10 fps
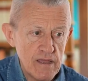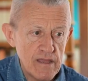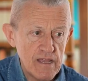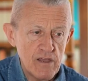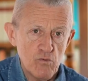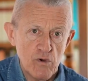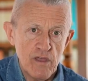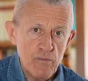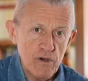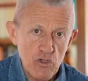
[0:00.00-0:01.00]
that will
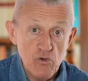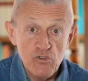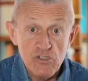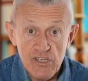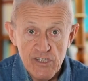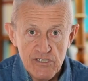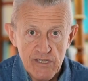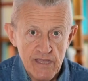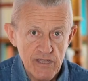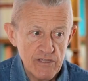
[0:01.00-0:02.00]
be
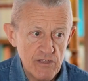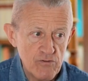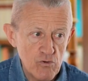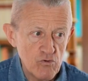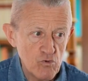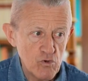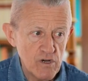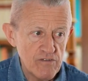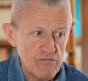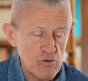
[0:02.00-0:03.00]
useless in the
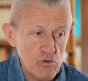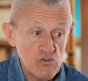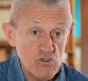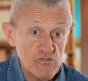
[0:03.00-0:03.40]
future